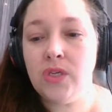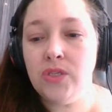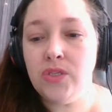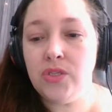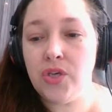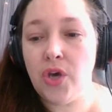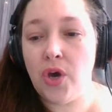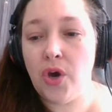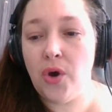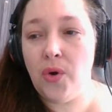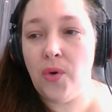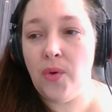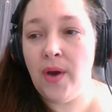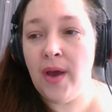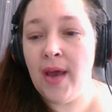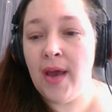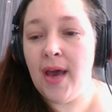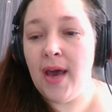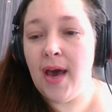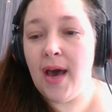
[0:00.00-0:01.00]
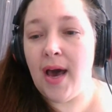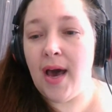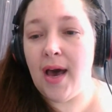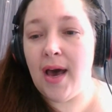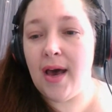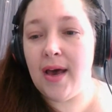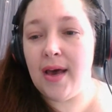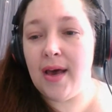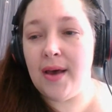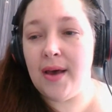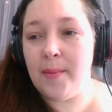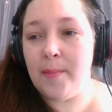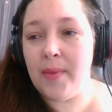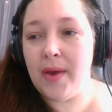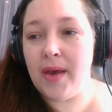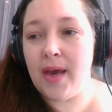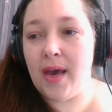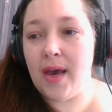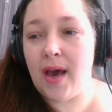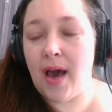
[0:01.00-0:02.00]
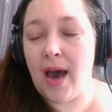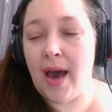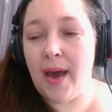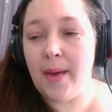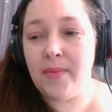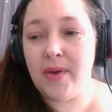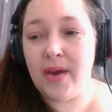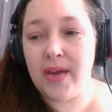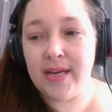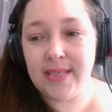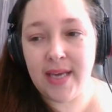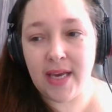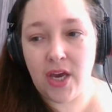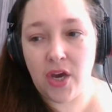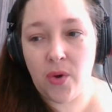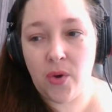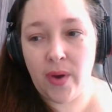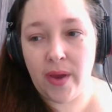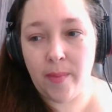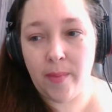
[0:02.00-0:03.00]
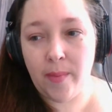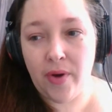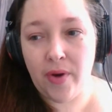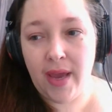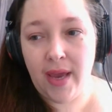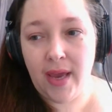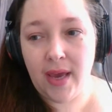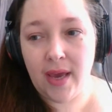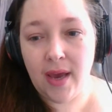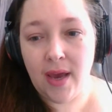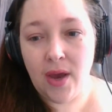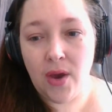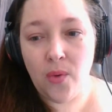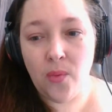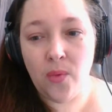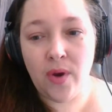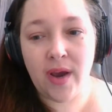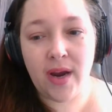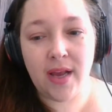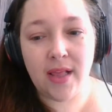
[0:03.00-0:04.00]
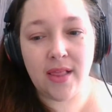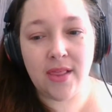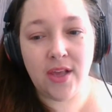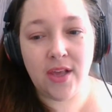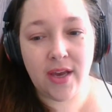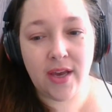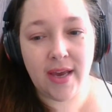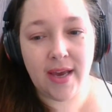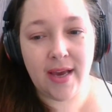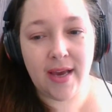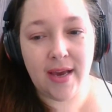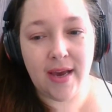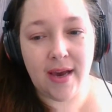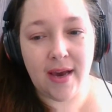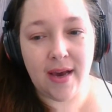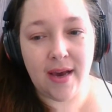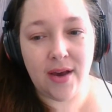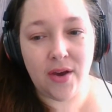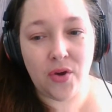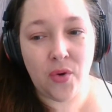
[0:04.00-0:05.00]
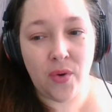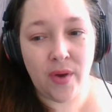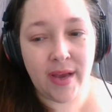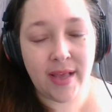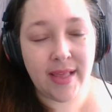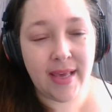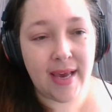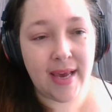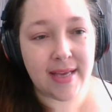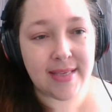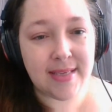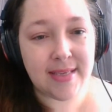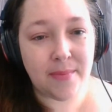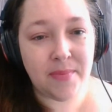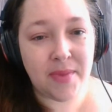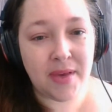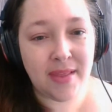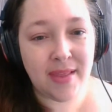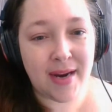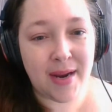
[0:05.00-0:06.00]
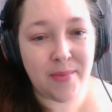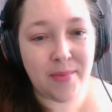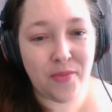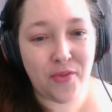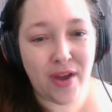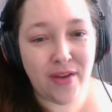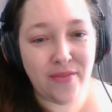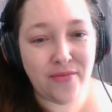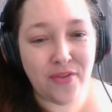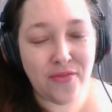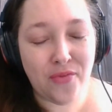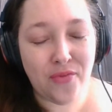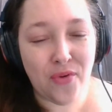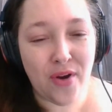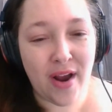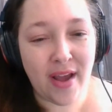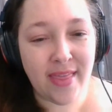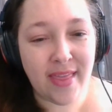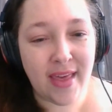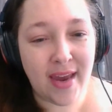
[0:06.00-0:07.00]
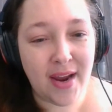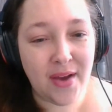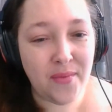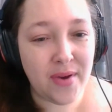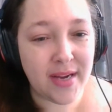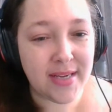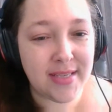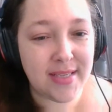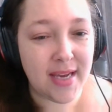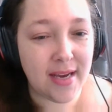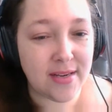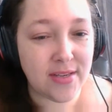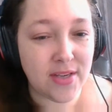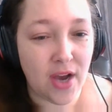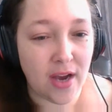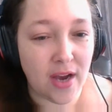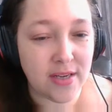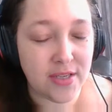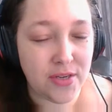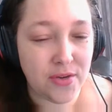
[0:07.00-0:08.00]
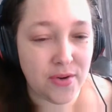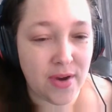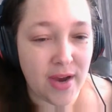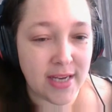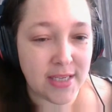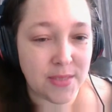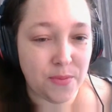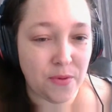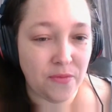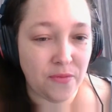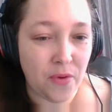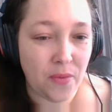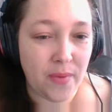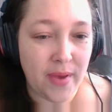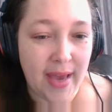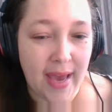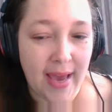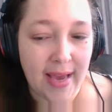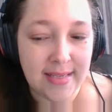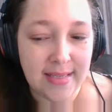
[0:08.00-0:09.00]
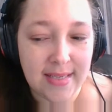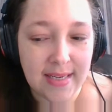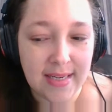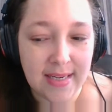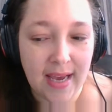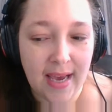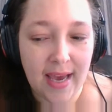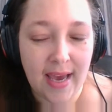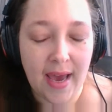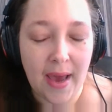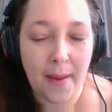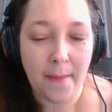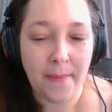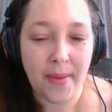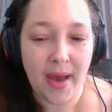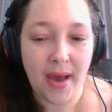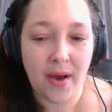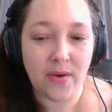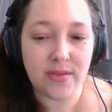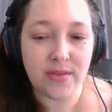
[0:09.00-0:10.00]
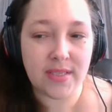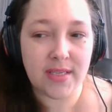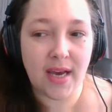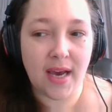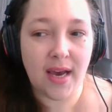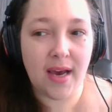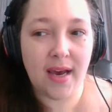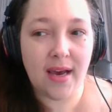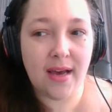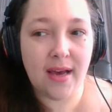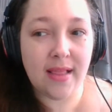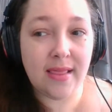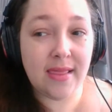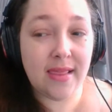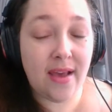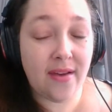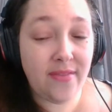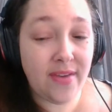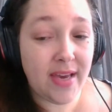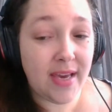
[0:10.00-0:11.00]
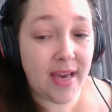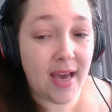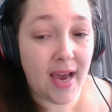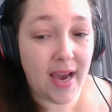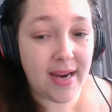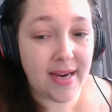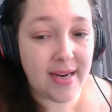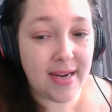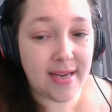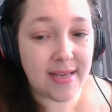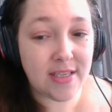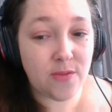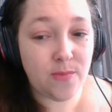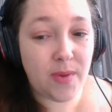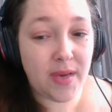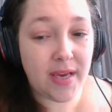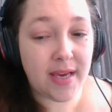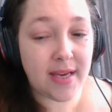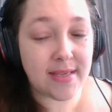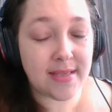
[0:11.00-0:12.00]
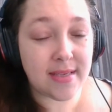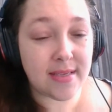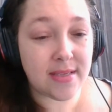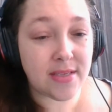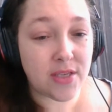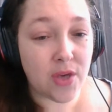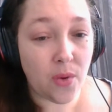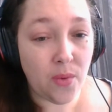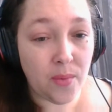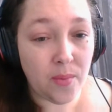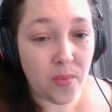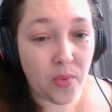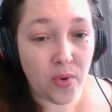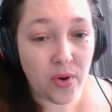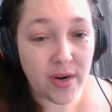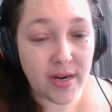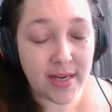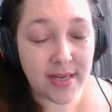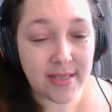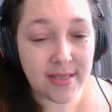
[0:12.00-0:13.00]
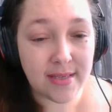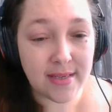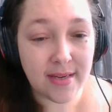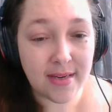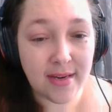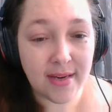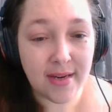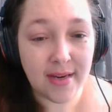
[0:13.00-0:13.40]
So I'm going to take a quick break. We're going to look quickly at something that I'm grateful for. And then I want to talk to you guys before we end today about loving kindness, because it's so important.